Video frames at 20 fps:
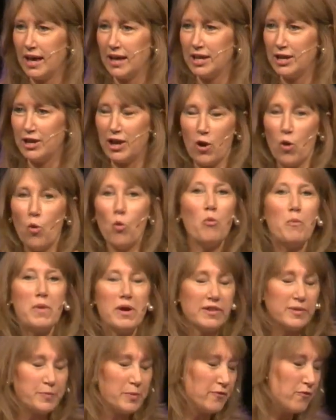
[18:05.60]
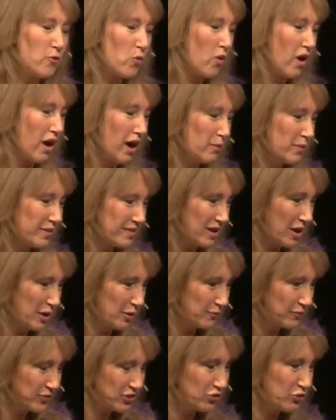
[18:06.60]
You know, almost before I was kind
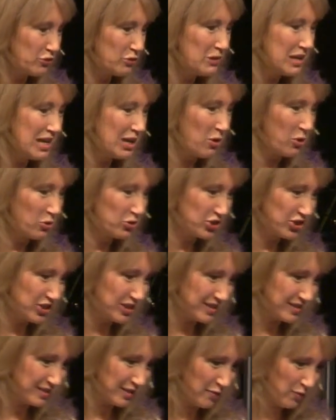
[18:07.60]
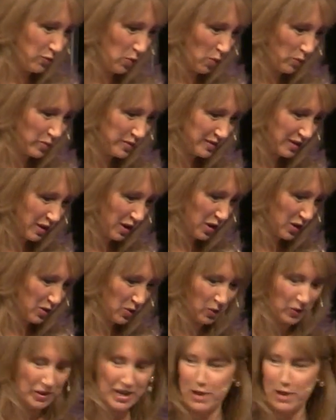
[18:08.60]
of truly conscious of what was going on.